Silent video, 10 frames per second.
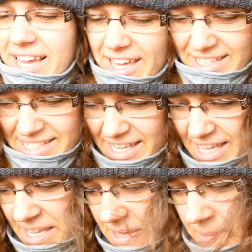guys.
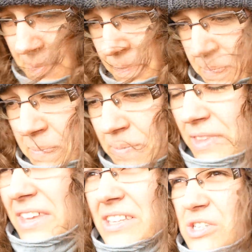
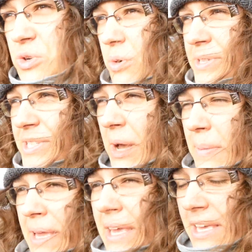The storm is
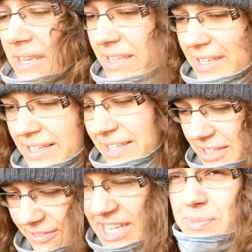coming.
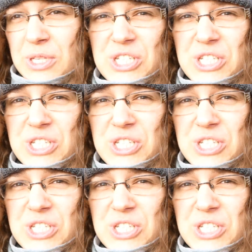The van's been